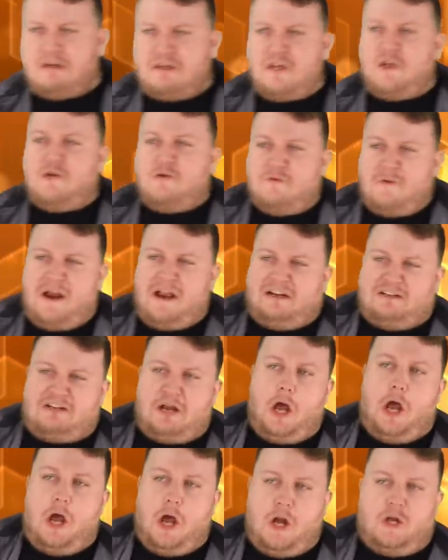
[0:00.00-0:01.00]
You will
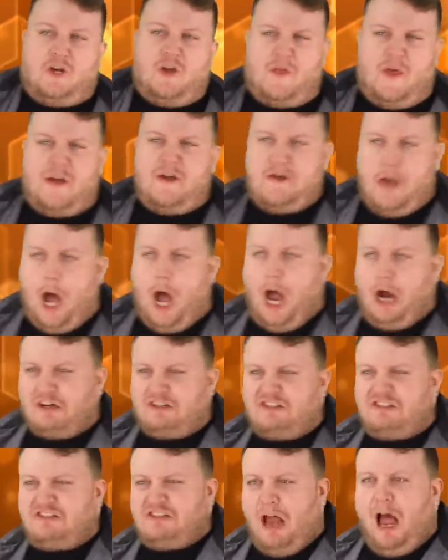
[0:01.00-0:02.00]
turn to the dark
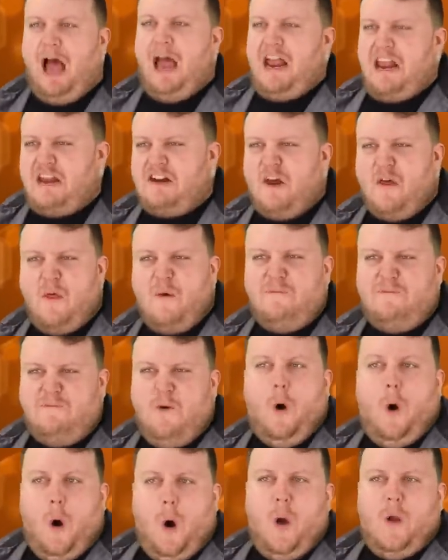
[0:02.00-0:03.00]
side of the
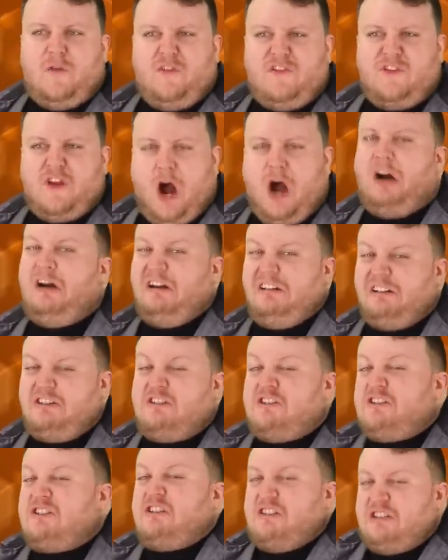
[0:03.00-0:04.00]
Force, young
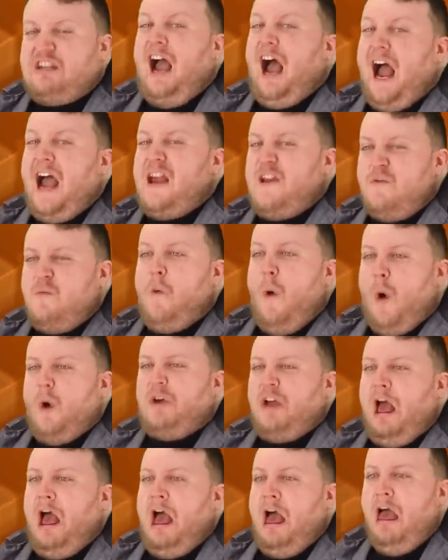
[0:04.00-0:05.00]

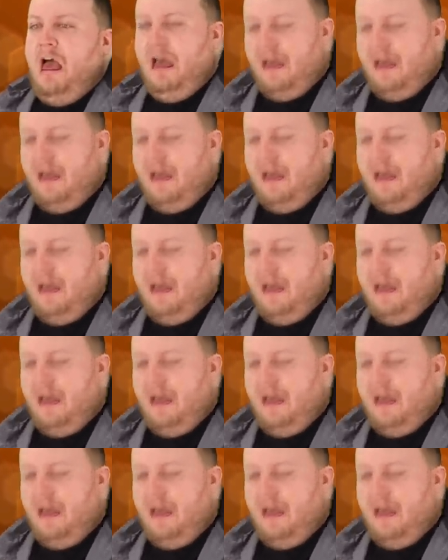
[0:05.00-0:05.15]
Skywalker.